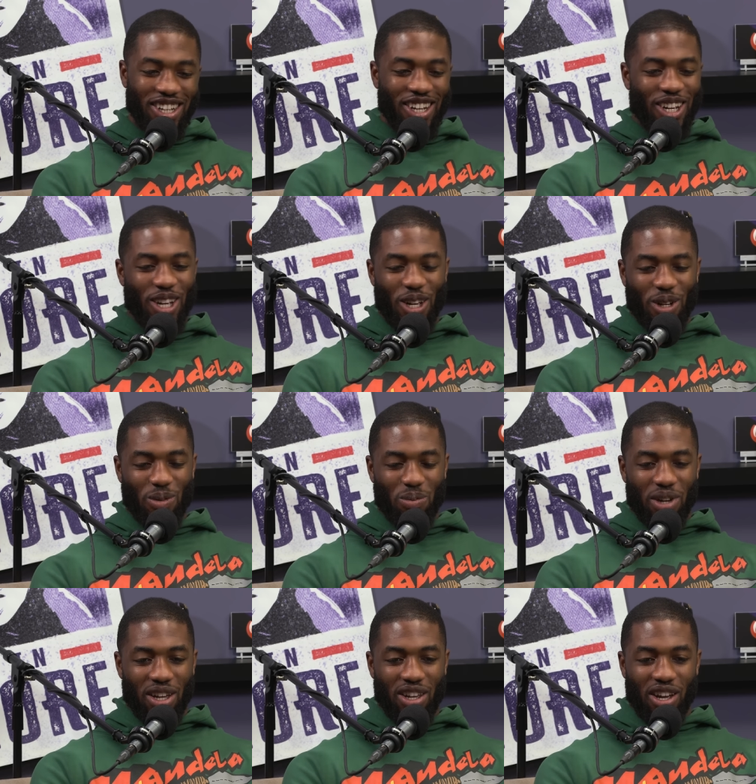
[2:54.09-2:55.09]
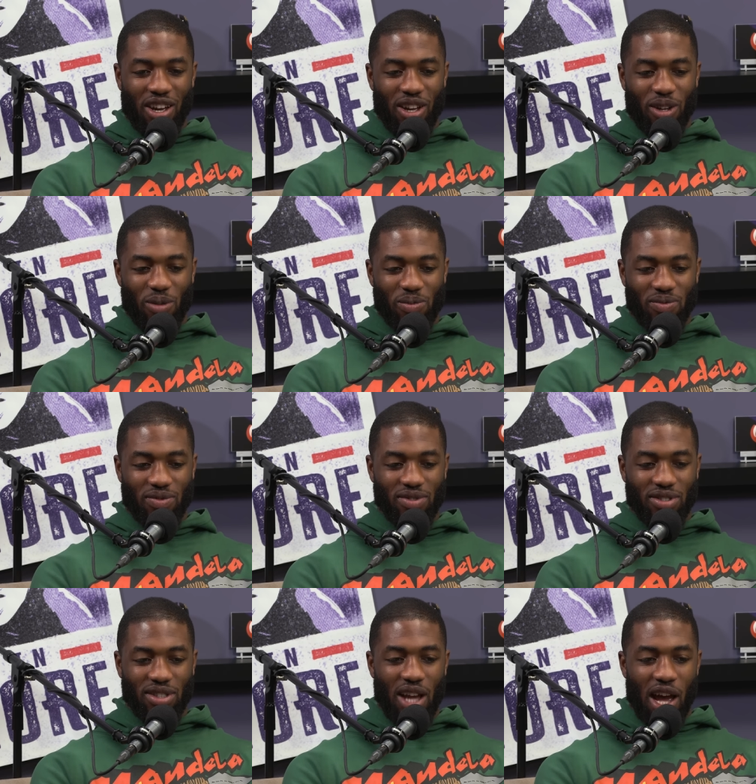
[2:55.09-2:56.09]
Right. But um,
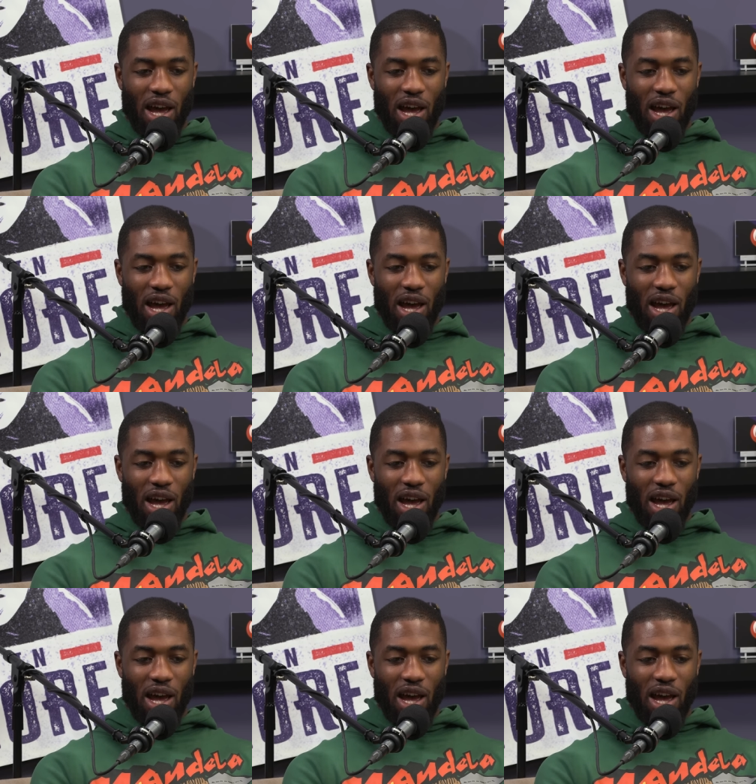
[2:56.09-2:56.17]
nah,